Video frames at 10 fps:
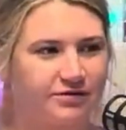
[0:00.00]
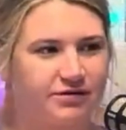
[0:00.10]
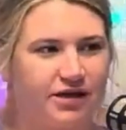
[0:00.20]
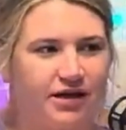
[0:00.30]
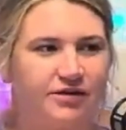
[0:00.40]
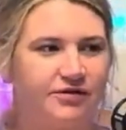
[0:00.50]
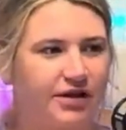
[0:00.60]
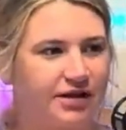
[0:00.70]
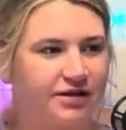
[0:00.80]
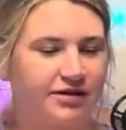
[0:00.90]
I feel
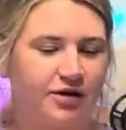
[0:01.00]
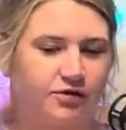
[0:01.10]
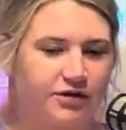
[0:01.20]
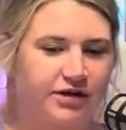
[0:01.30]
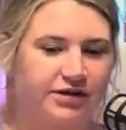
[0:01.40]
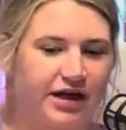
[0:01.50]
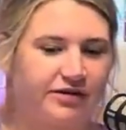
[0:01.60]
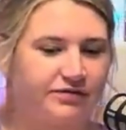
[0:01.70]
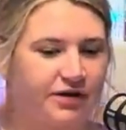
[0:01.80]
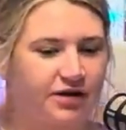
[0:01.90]
like over your
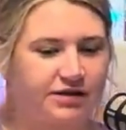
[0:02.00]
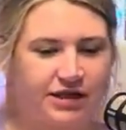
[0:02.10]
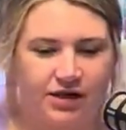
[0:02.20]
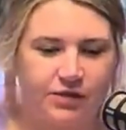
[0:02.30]
life here and there,